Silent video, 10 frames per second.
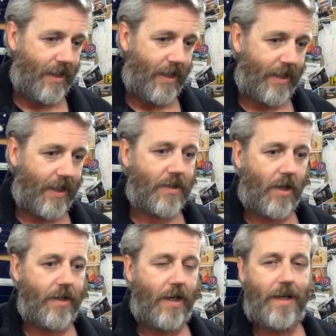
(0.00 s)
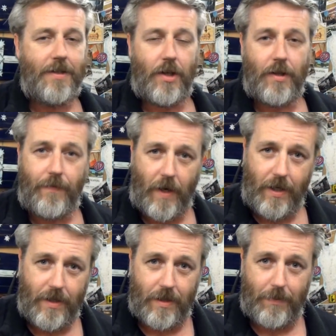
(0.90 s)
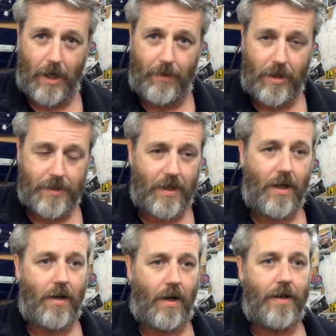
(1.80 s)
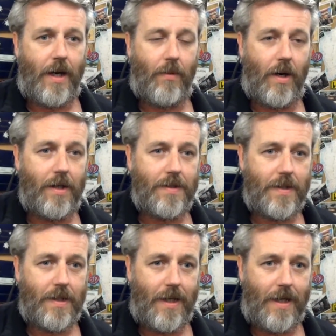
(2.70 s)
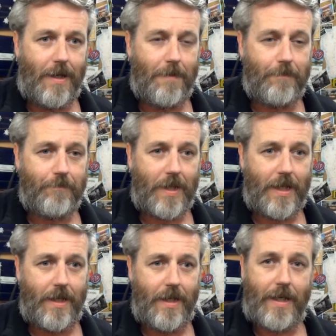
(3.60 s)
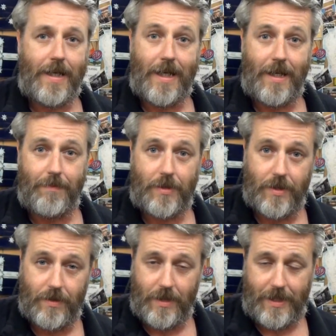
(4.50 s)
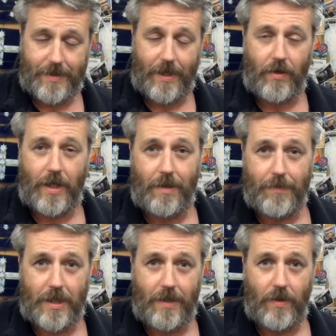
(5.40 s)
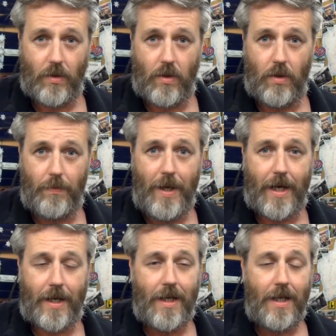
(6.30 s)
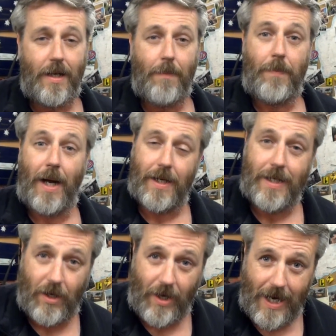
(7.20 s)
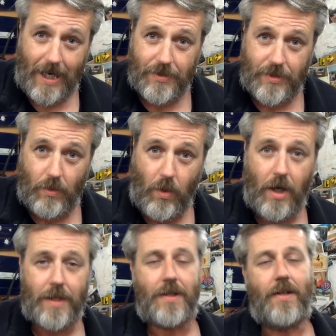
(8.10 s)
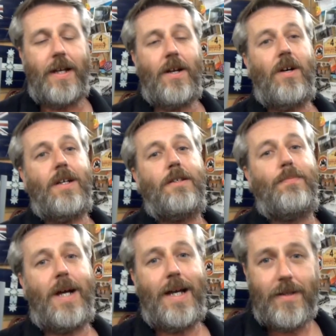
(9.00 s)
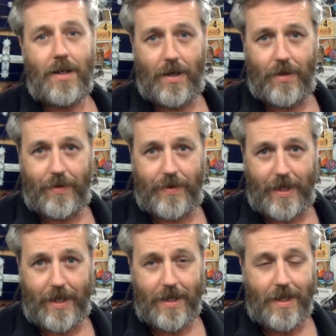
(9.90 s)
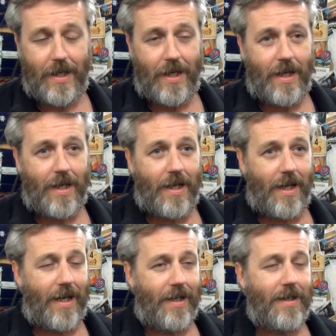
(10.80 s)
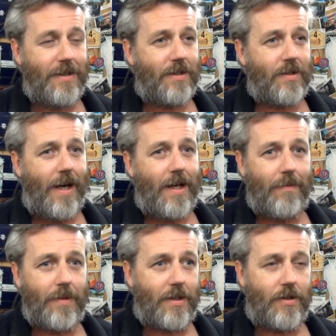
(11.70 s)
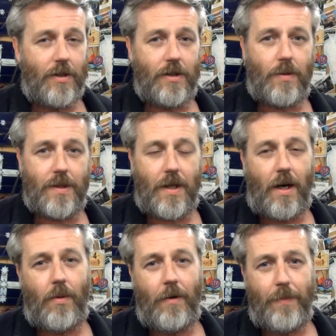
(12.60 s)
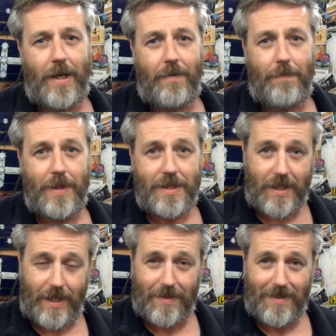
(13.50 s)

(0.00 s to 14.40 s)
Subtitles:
And he goes, oh yeah, he's on the phone at the moment. I said, oh, all right, no worries. He said, I'll get him to give you a call back. But can I ask you why? So then I explained the whole thing, and his straight up excuse was, oh, we've been busy.